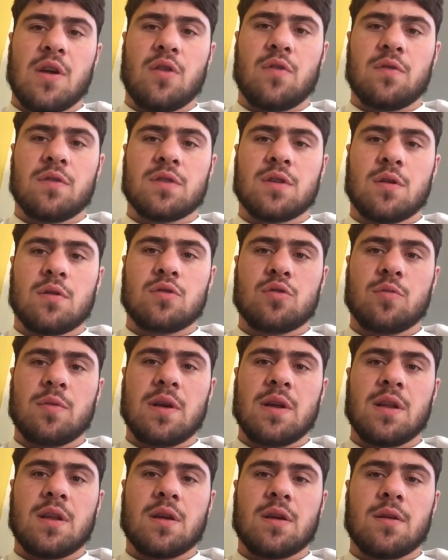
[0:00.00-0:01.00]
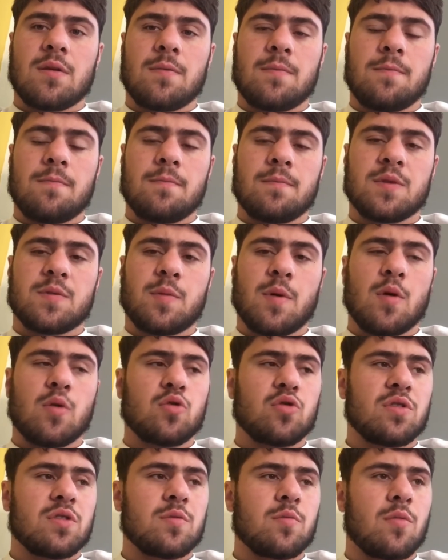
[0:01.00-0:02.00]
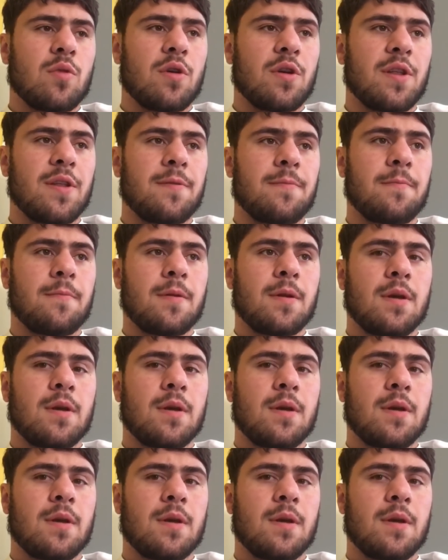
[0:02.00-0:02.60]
on other social media. I spoke to her this morning